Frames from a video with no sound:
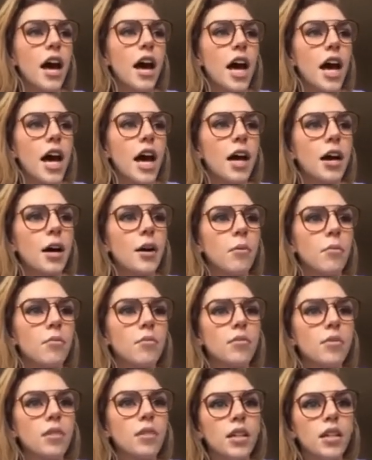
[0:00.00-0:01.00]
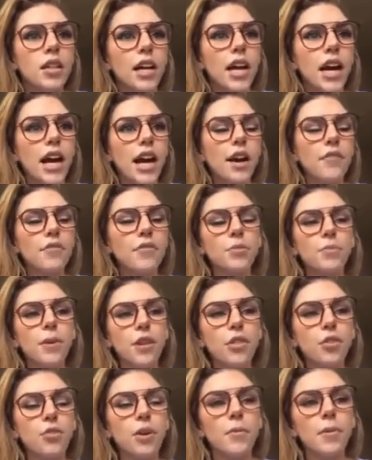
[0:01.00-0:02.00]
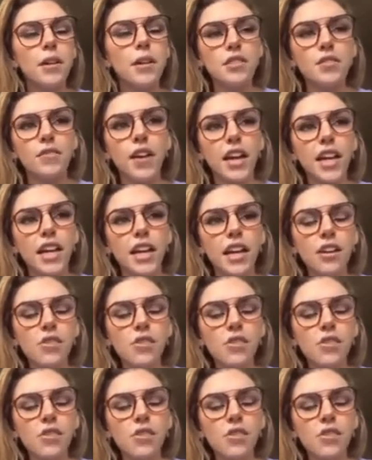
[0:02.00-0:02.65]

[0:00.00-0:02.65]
After about 3 months of hanging out,